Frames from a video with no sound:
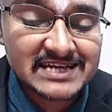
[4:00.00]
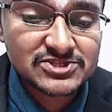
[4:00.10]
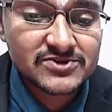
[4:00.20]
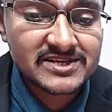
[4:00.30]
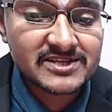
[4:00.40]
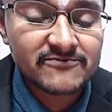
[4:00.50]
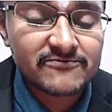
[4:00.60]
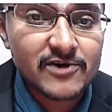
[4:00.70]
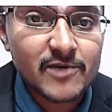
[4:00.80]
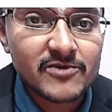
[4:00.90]
is actually in
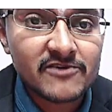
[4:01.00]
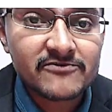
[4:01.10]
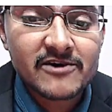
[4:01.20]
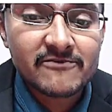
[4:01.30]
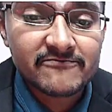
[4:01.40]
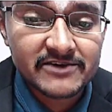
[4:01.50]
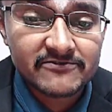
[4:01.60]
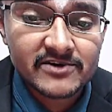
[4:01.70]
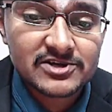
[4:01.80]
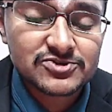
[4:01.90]
the form of
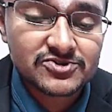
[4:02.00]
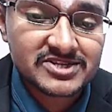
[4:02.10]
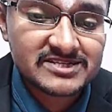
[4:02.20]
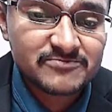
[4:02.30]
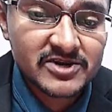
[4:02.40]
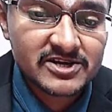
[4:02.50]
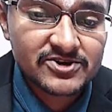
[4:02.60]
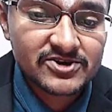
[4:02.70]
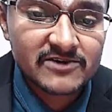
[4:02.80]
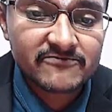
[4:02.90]
wave. So this
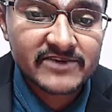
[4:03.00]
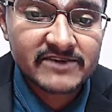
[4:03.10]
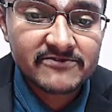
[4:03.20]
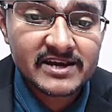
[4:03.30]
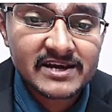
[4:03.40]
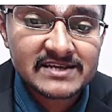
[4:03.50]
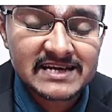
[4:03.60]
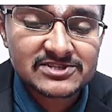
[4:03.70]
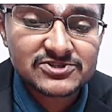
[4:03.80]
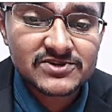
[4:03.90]
particular wave
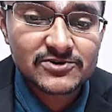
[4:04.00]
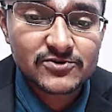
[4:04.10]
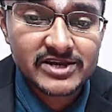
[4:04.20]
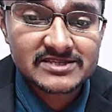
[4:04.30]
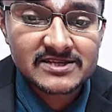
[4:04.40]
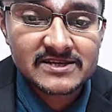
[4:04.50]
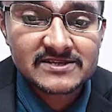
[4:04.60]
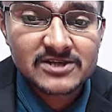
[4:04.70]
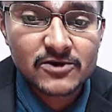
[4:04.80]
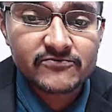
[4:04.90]
is actually known as
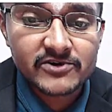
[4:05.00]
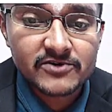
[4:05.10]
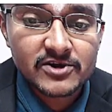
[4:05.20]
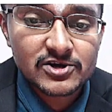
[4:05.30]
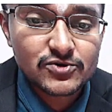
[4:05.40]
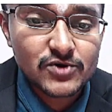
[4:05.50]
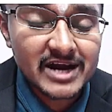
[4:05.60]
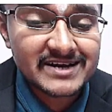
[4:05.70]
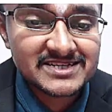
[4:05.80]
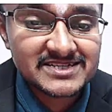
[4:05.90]
sound wave.
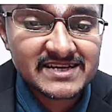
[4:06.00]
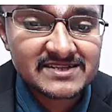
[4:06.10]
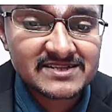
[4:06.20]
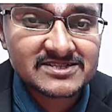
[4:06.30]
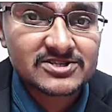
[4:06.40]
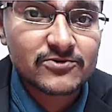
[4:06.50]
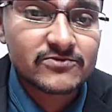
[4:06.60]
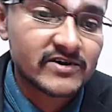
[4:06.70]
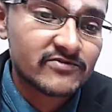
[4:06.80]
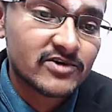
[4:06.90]
To understand this
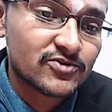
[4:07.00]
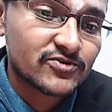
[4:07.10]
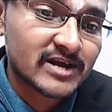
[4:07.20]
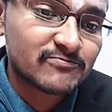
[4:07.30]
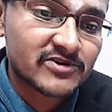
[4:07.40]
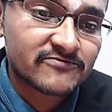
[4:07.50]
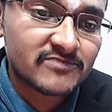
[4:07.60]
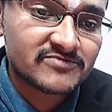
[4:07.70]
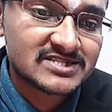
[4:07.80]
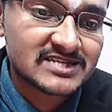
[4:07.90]
sound wave, you can
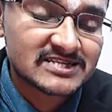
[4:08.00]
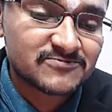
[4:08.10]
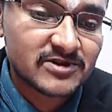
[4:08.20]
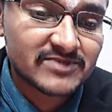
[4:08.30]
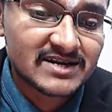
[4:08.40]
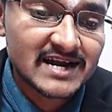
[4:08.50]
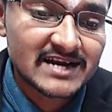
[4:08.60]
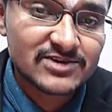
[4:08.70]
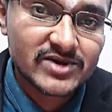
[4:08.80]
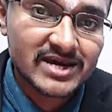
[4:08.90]
perform this experiment
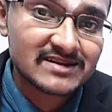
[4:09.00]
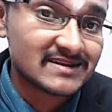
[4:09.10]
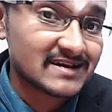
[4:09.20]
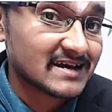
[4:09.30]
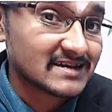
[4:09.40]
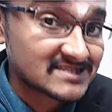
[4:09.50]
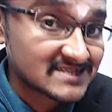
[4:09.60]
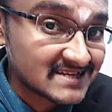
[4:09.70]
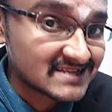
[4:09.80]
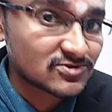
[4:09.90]
and you can
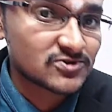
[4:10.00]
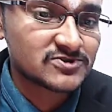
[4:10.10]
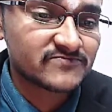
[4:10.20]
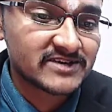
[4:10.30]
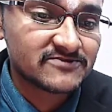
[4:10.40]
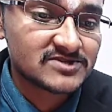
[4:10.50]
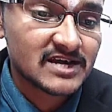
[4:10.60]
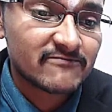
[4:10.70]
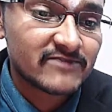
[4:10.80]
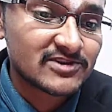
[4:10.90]
see those
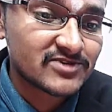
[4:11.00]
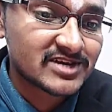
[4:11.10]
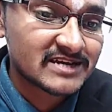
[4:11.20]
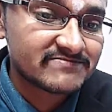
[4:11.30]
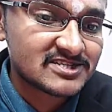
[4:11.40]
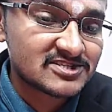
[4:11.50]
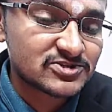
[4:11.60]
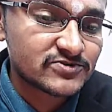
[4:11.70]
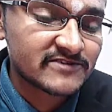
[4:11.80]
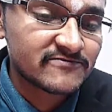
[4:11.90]
waves when you keep
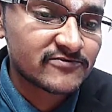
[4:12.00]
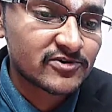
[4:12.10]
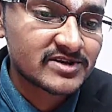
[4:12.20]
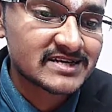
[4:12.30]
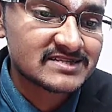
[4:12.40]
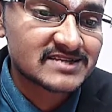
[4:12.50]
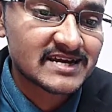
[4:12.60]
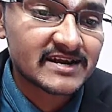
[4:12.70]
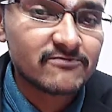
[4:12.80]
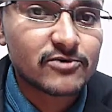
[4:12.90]
this tuning fork
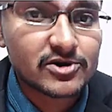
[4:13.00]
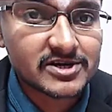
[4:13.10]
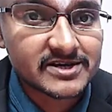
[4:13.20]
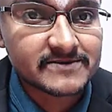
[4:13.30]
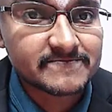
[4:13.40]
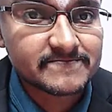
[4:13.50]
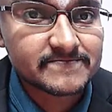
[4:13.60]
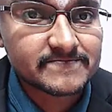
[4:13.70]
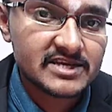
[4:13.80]
inside a water.